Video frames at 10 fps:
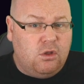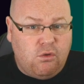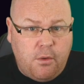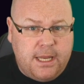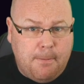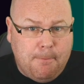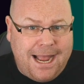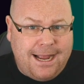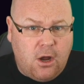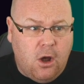throwing him
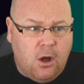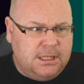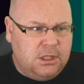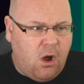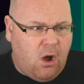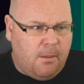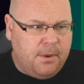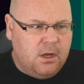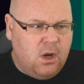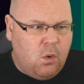back up top
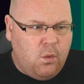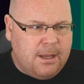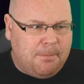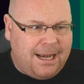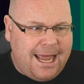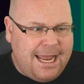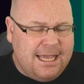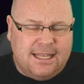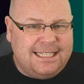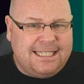with a
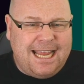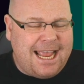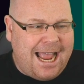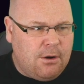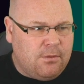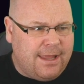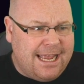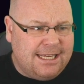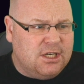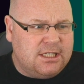player that's set out
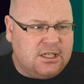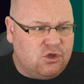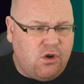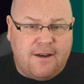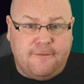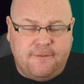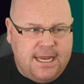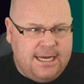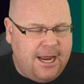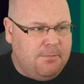there just to try and
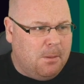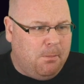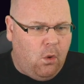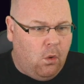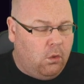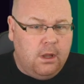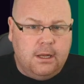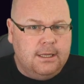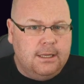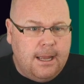feed him the ball
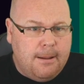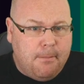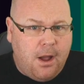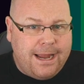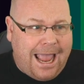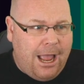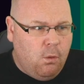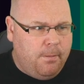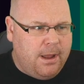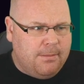might
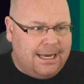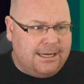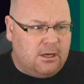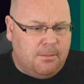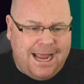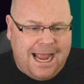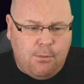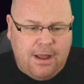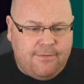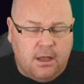help him a little bit.
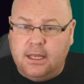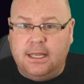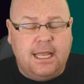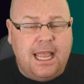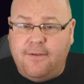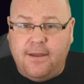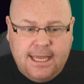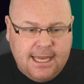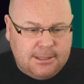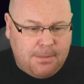However, if
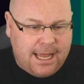he is